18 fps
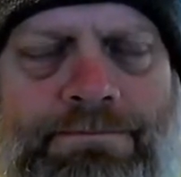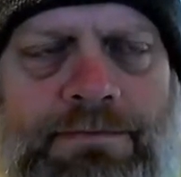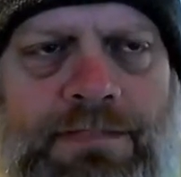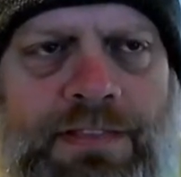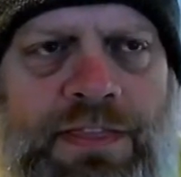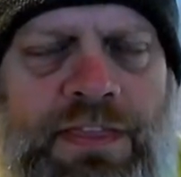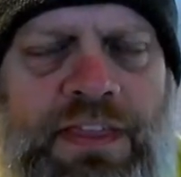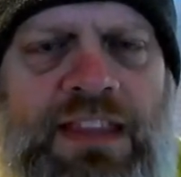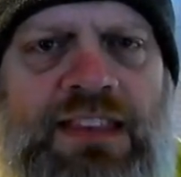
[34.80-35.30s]

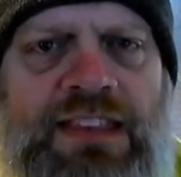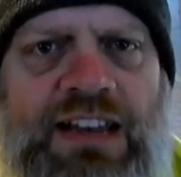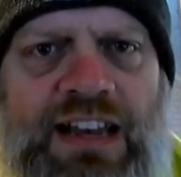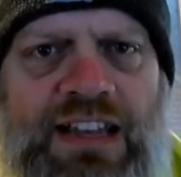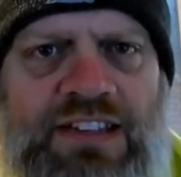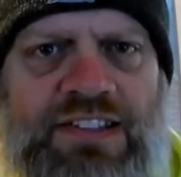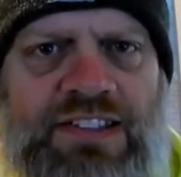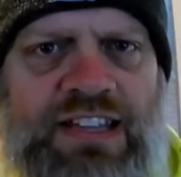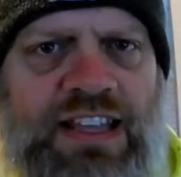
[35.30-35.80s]
thing that I
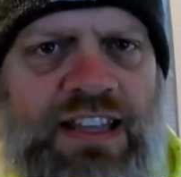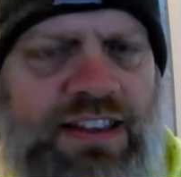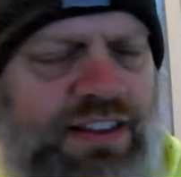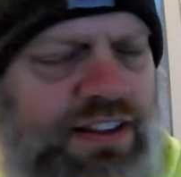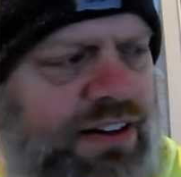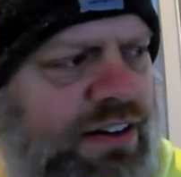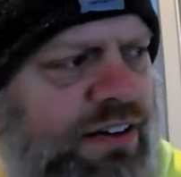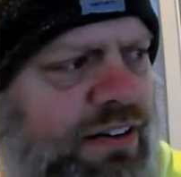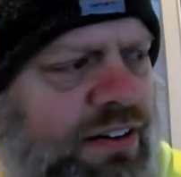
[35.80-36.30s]
say
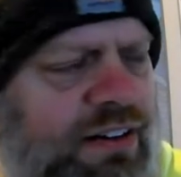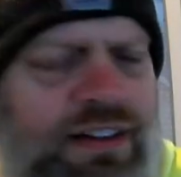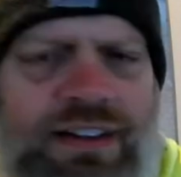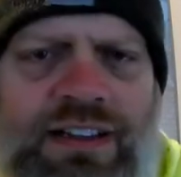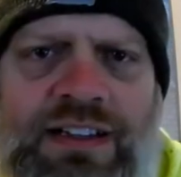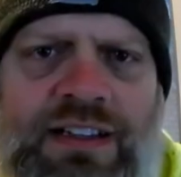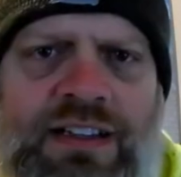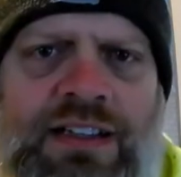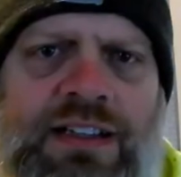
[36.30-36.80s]
there,
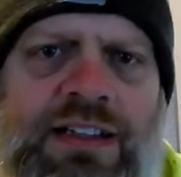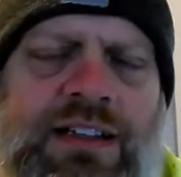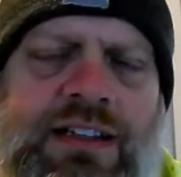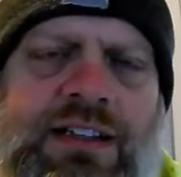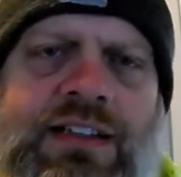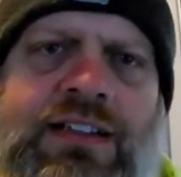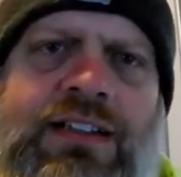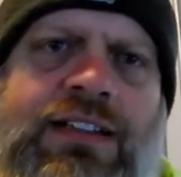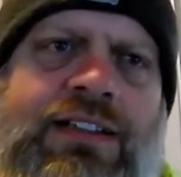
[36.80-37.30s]

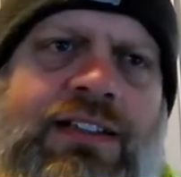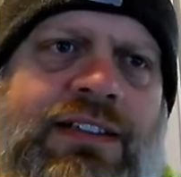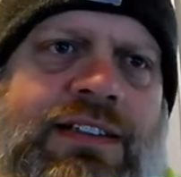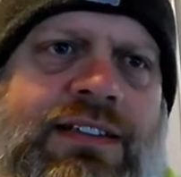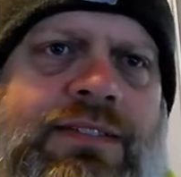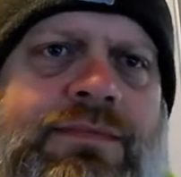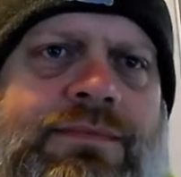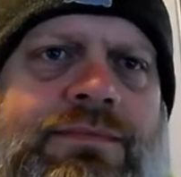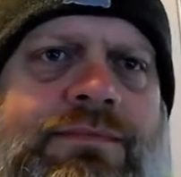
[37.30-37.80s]
how
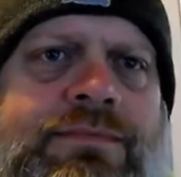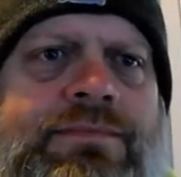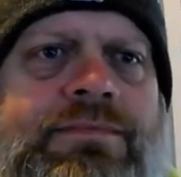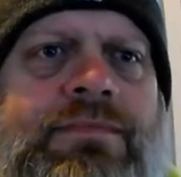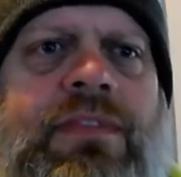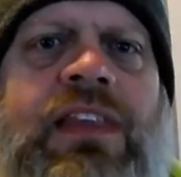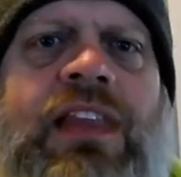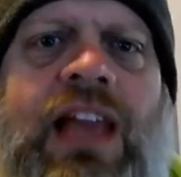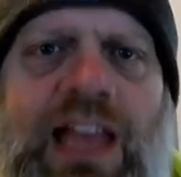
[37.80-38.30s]

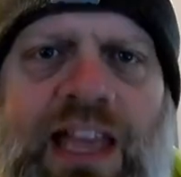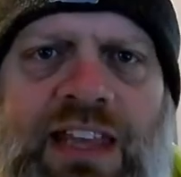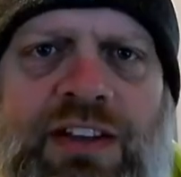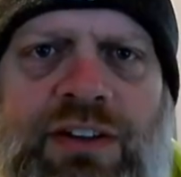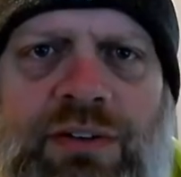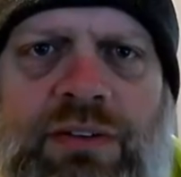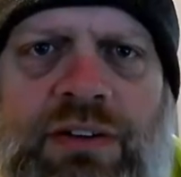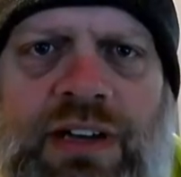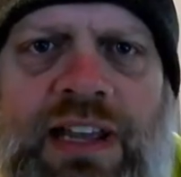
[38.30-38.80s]
you
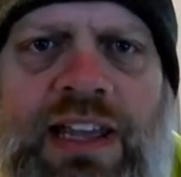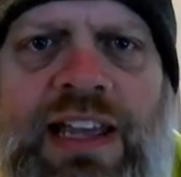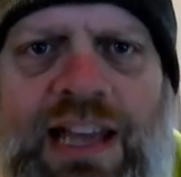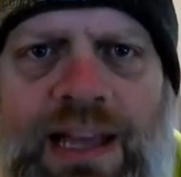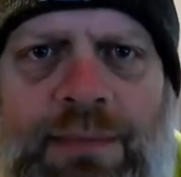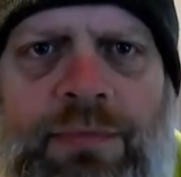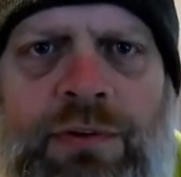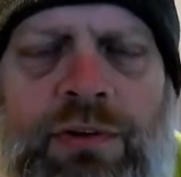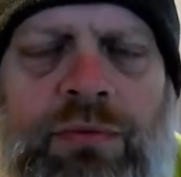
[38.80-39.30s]
doing today?
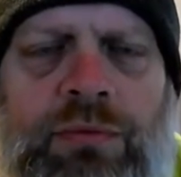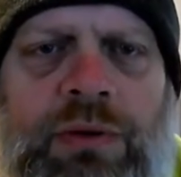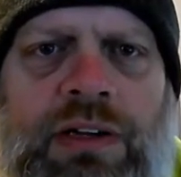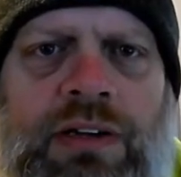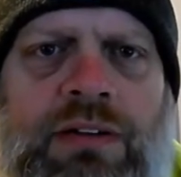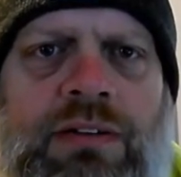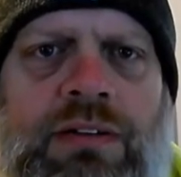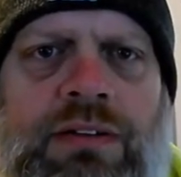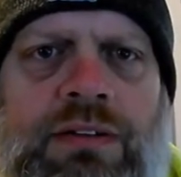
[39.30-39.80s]
I'm doing
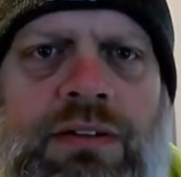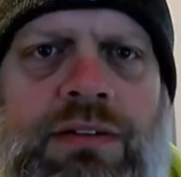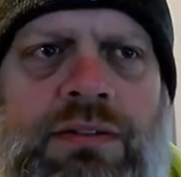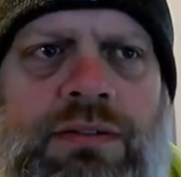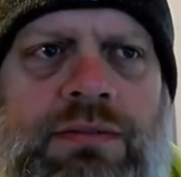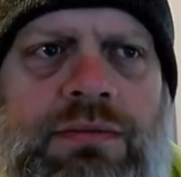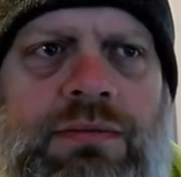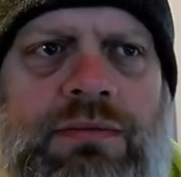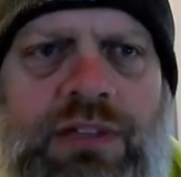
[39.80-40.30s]
well.
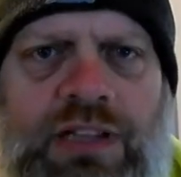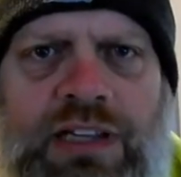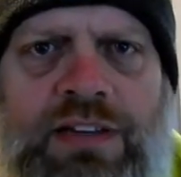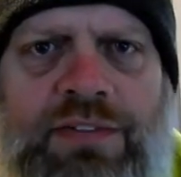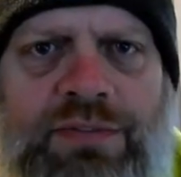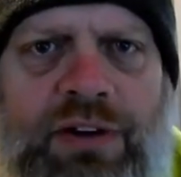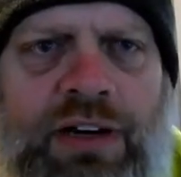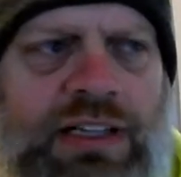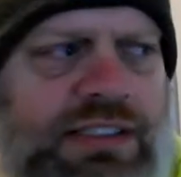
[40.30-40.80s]
Thank you
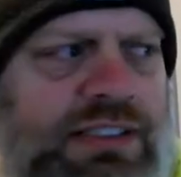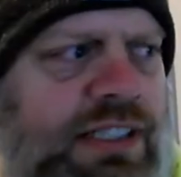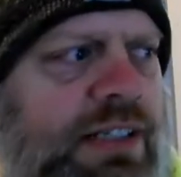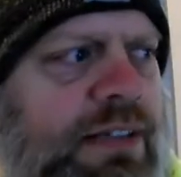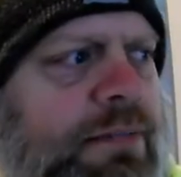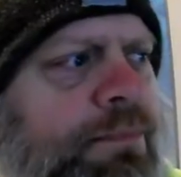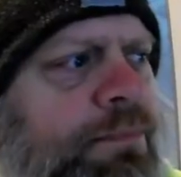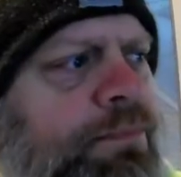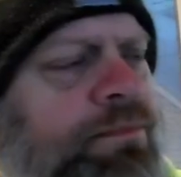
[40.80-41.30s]
for asking.
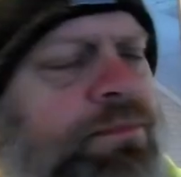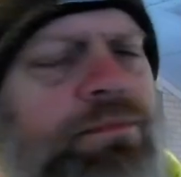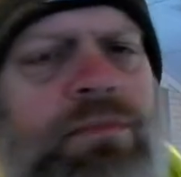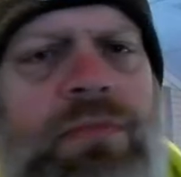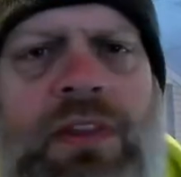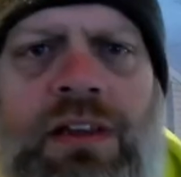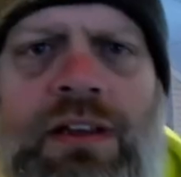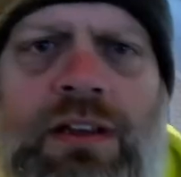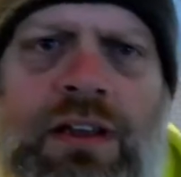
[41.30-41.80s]

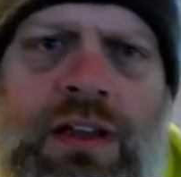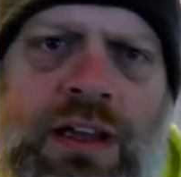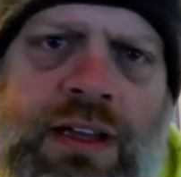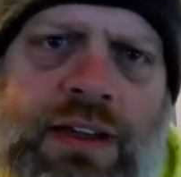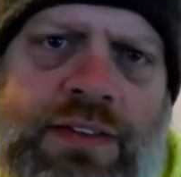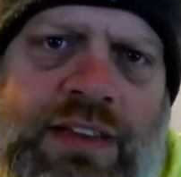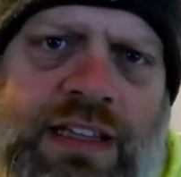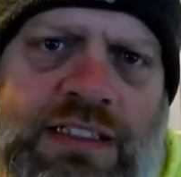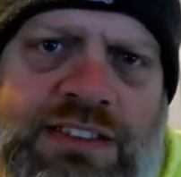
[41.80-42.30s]

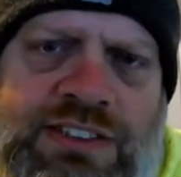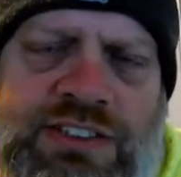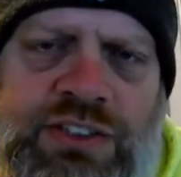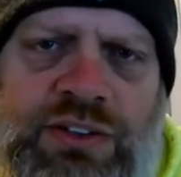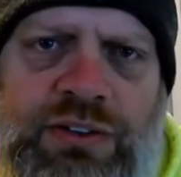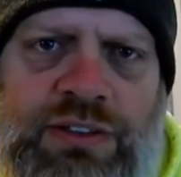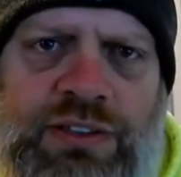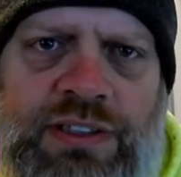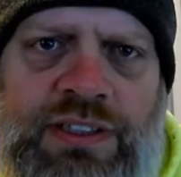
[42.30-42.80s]
That
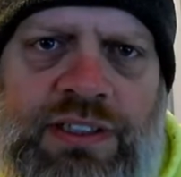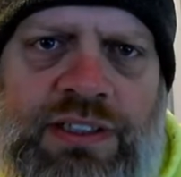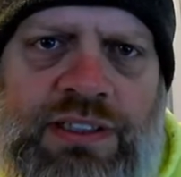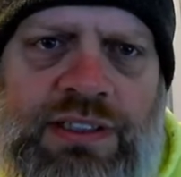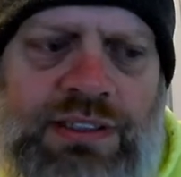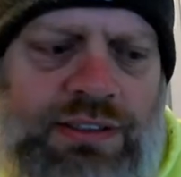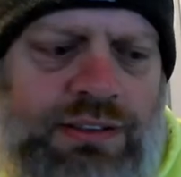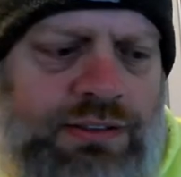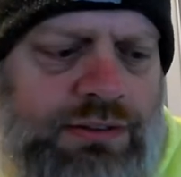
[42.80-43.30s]
started
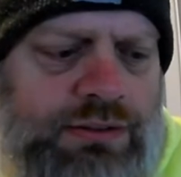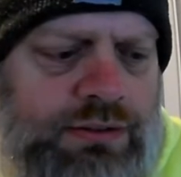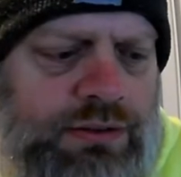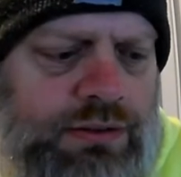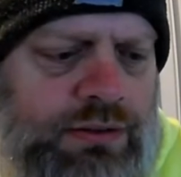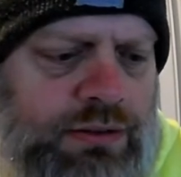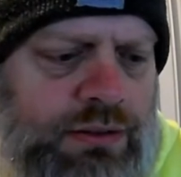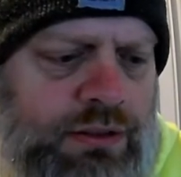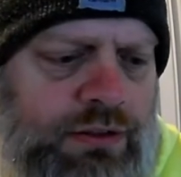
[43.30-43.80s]

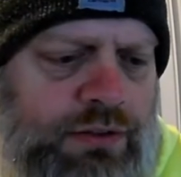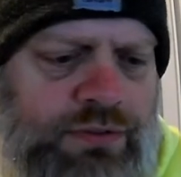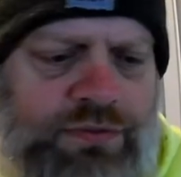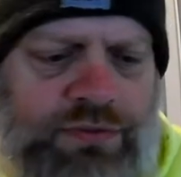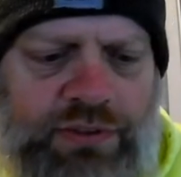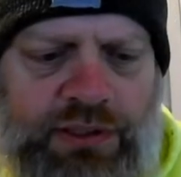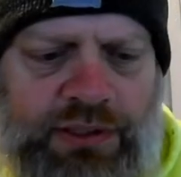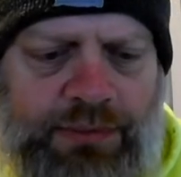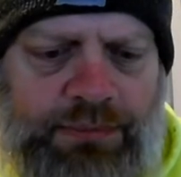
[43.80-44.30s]

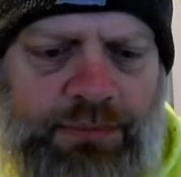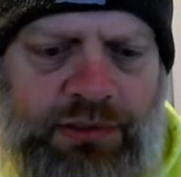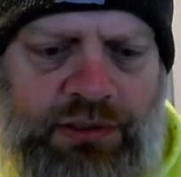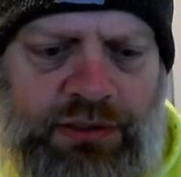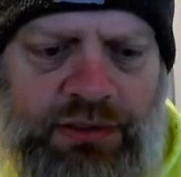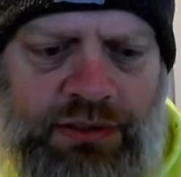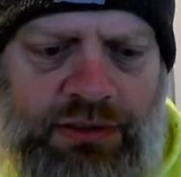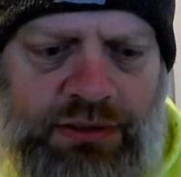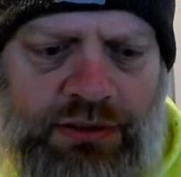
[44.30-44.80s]
from
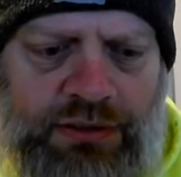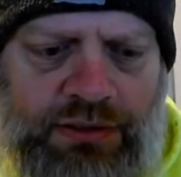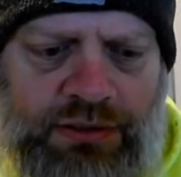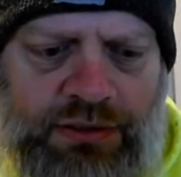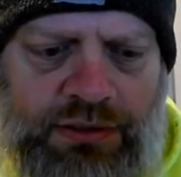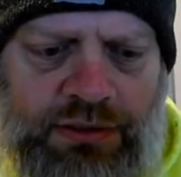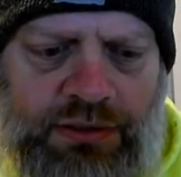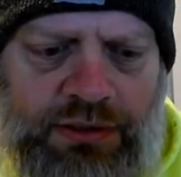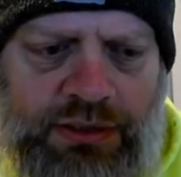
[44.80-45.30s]

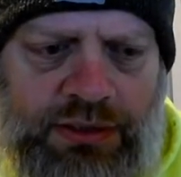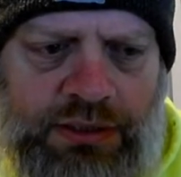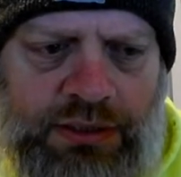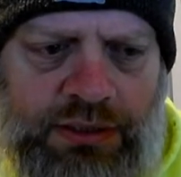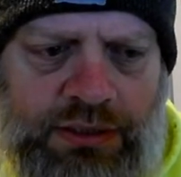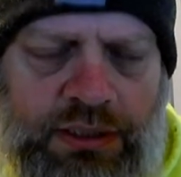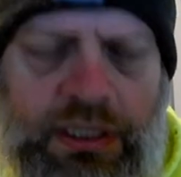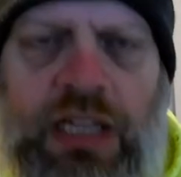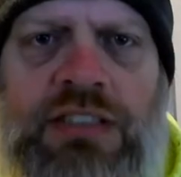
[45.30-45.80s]

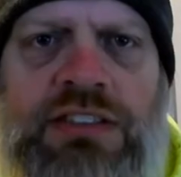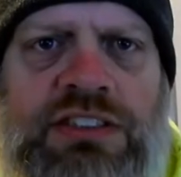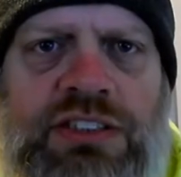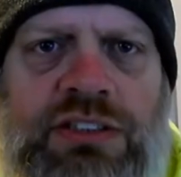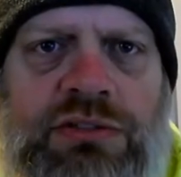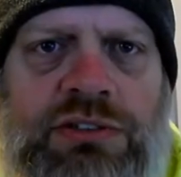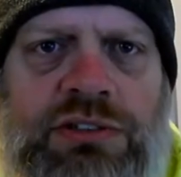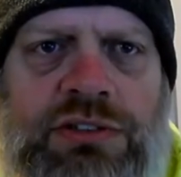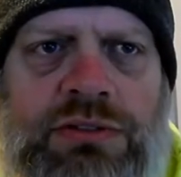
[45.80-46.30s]

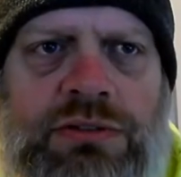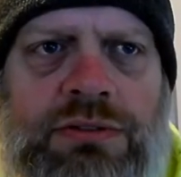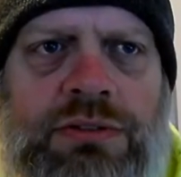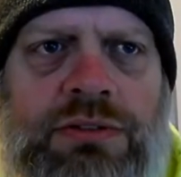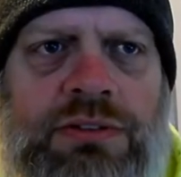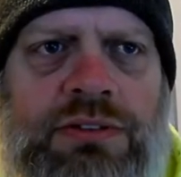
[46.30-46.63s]
non-social,